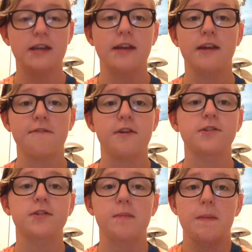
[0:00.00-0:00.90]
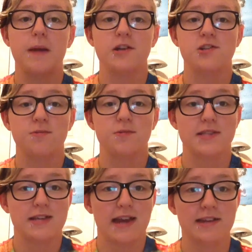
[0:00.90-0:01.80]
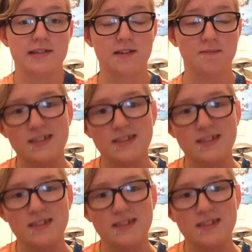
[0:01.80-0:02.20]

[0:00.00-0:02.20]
and I found out that my passion was in acting.